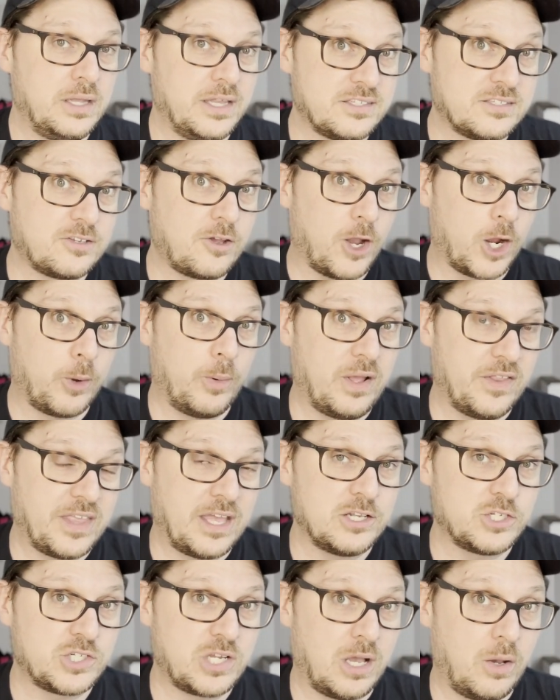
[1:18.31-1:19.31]
Let's talk about
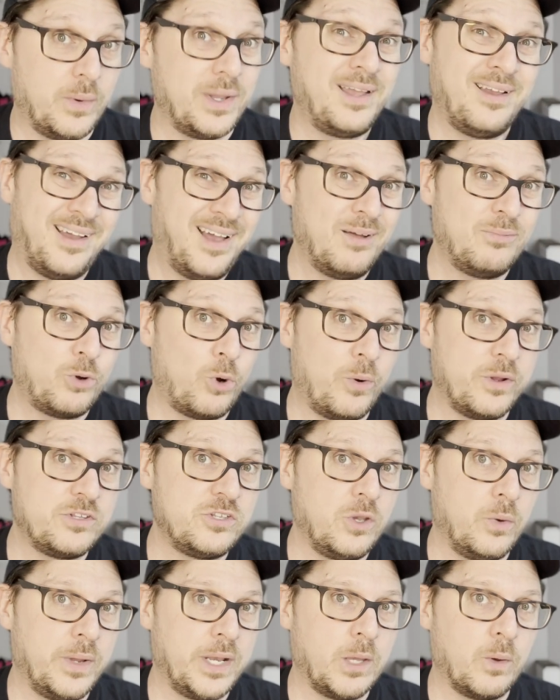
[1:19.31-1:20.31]
that, shall we? I'm going
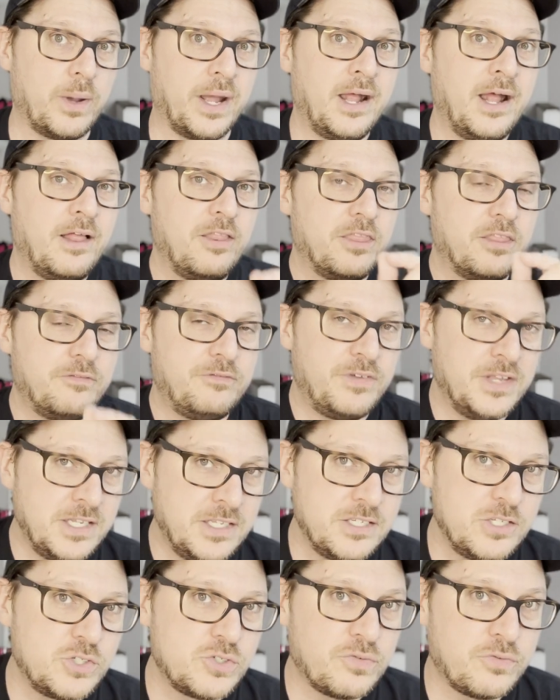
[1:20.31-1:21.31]
to anyway. The
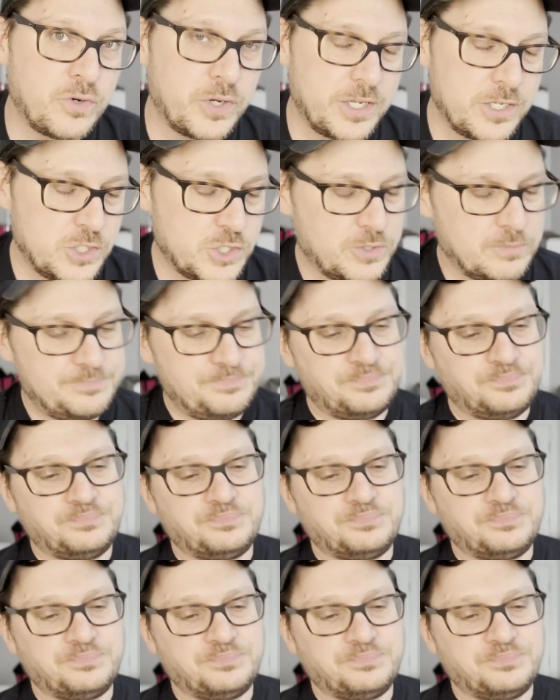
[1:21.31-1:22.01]
vintage footage.